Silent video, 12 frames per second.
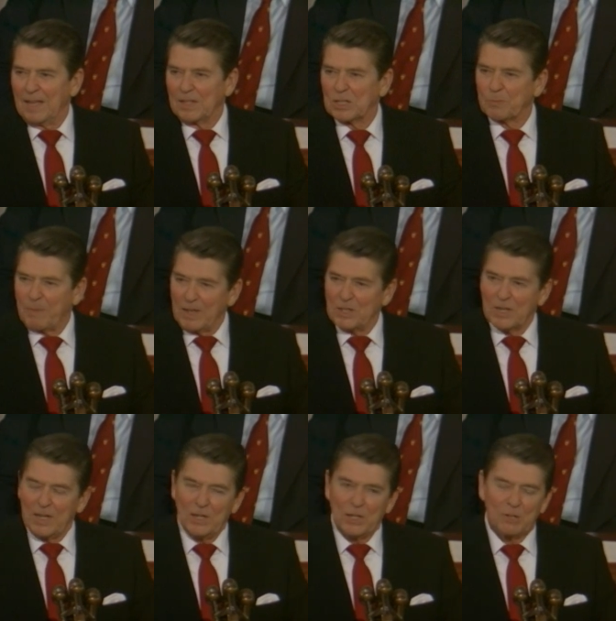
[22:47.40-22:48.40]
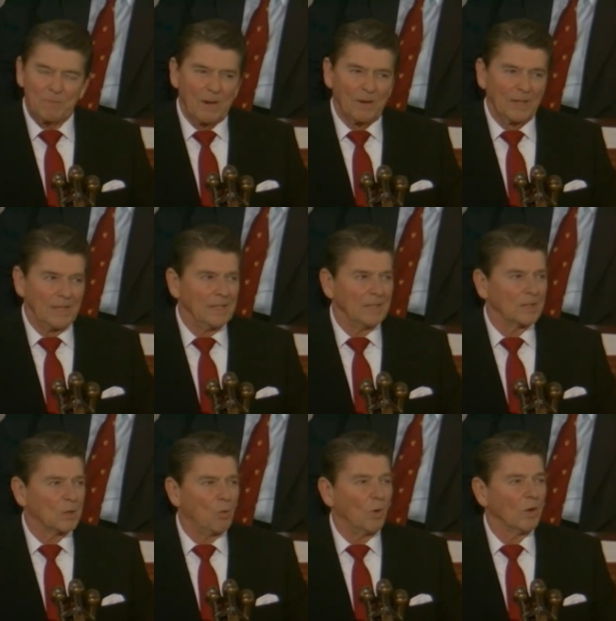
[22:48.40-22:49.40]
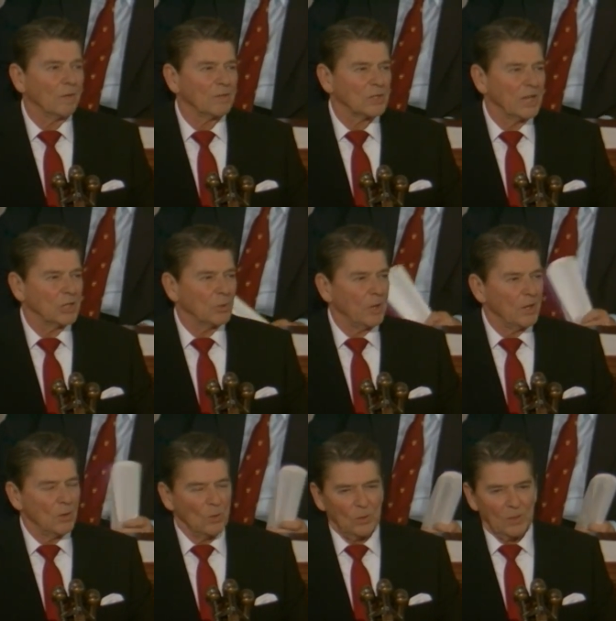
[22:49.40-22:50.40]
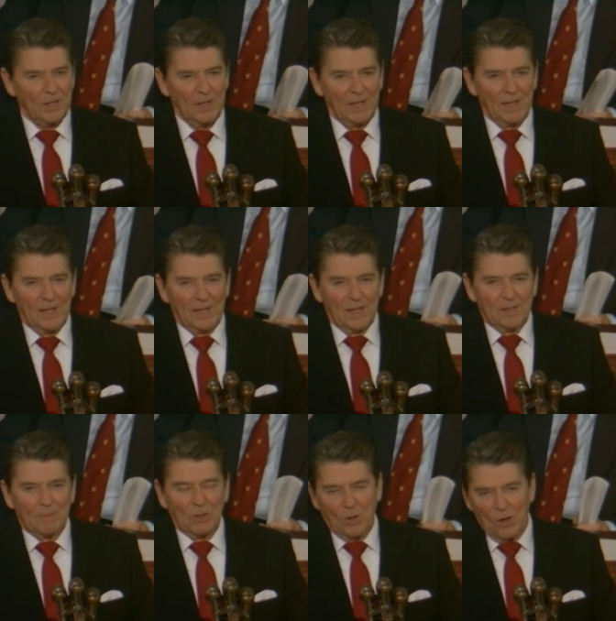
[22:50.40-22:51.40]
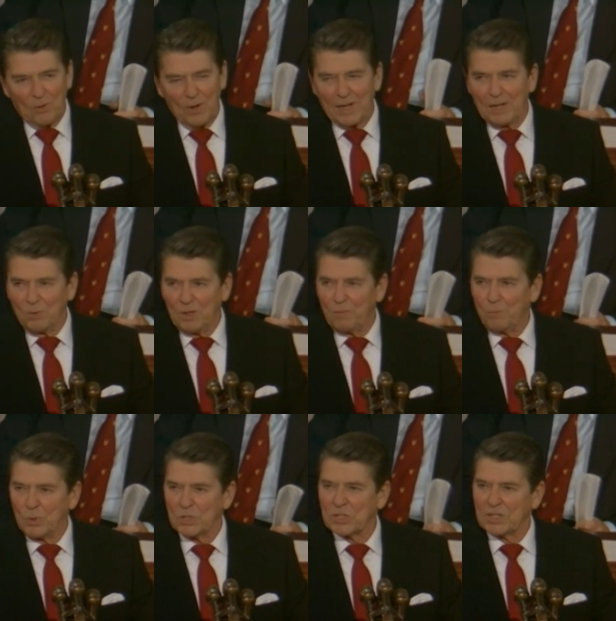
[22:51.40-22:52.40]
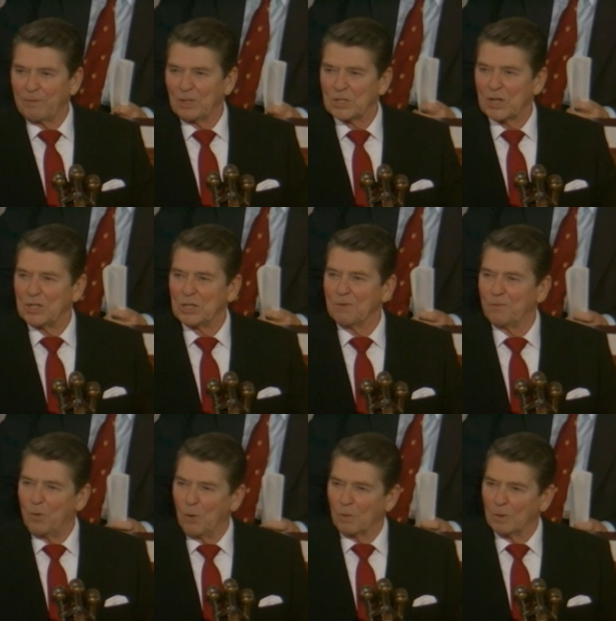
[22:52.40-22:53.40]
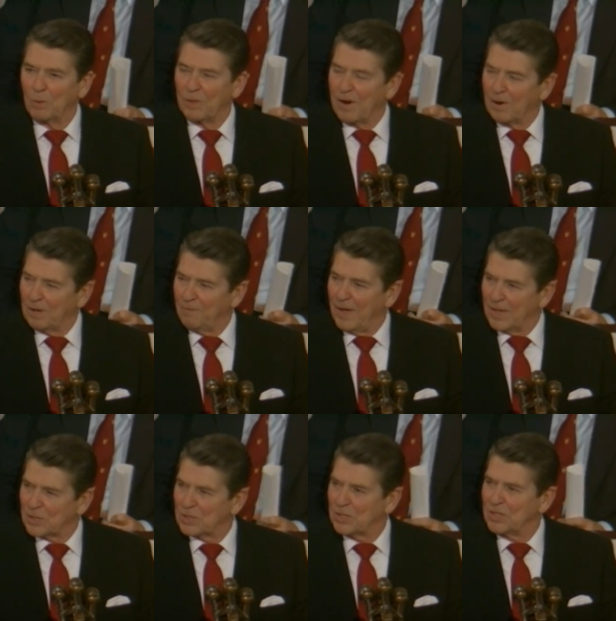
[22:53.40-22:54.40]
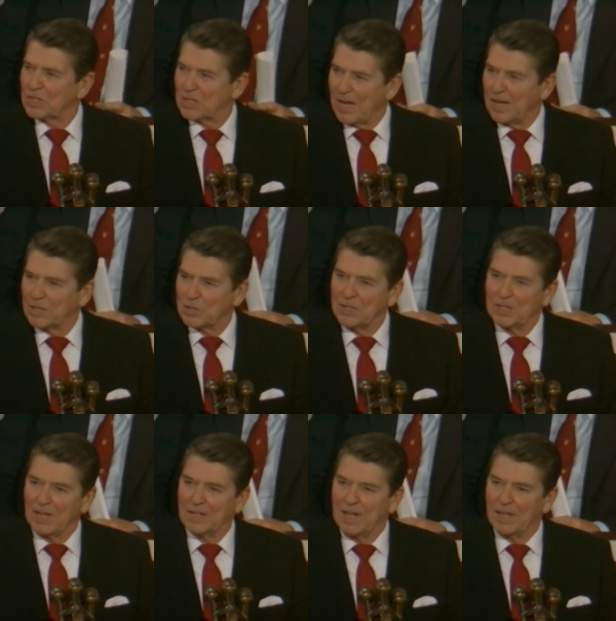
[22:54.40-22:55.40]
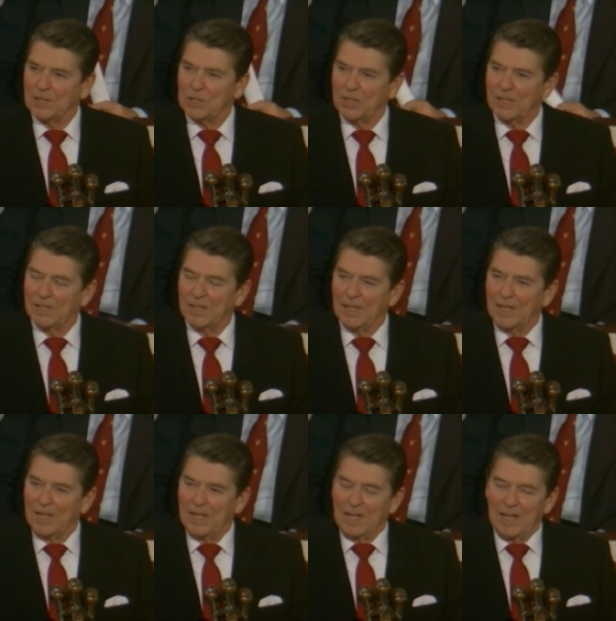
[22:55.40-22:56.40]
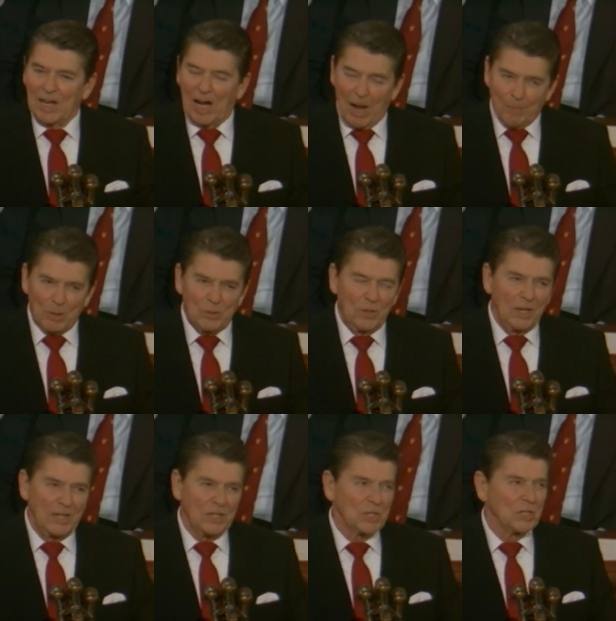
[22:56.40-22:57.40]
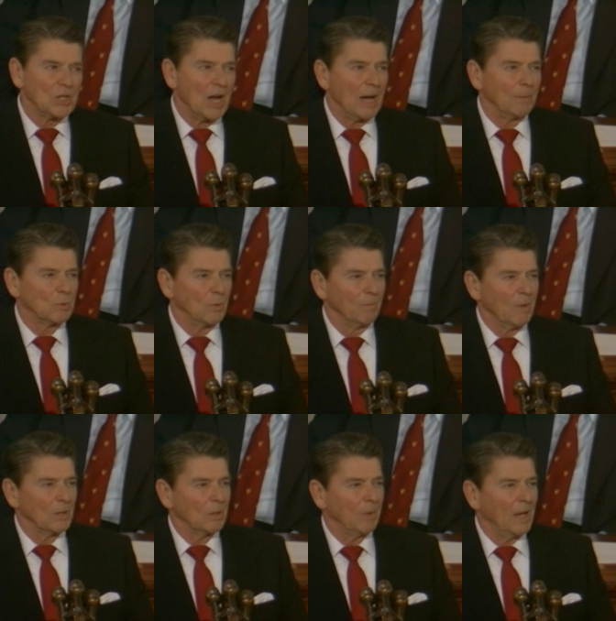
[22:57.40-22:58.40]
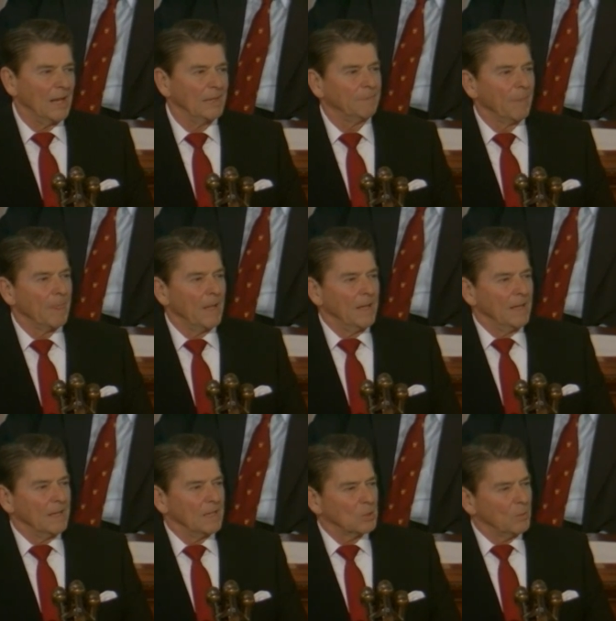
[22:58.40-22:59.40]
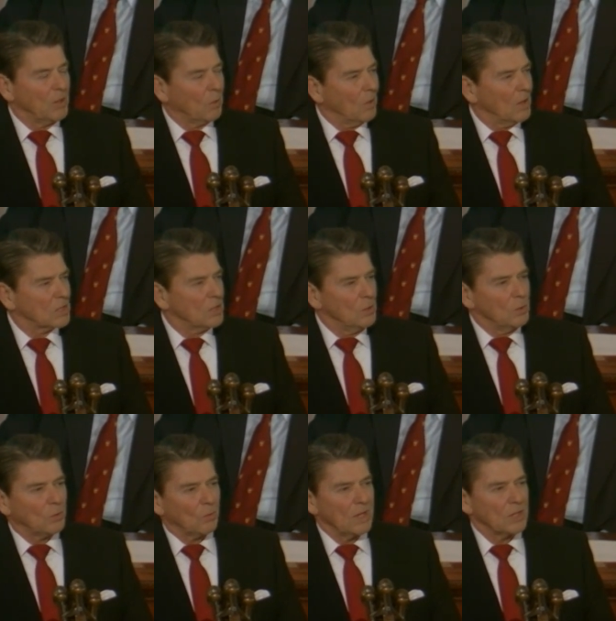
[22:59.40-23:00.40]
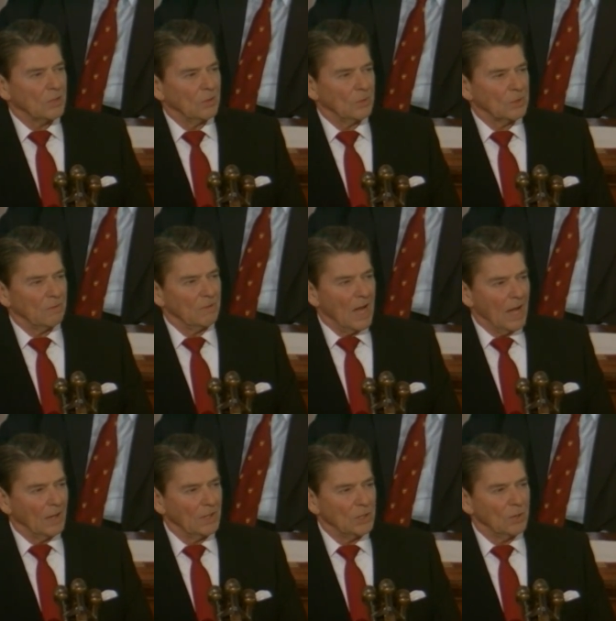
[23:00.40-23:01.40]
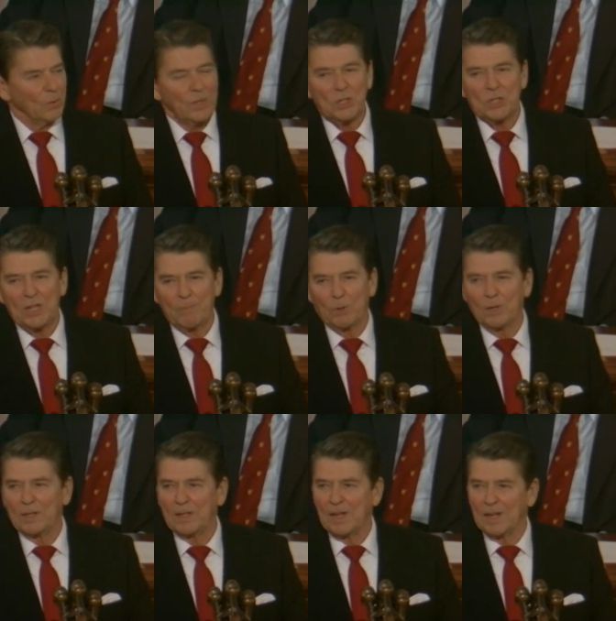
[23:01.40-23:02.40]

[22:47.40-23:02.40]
The space age is barely a quarter of a century old, but already we've pushed civilization forward with our advances in science and technology. Opportunities and jobs will multiply as we cross new thresholds of knowledge and reach deeper into the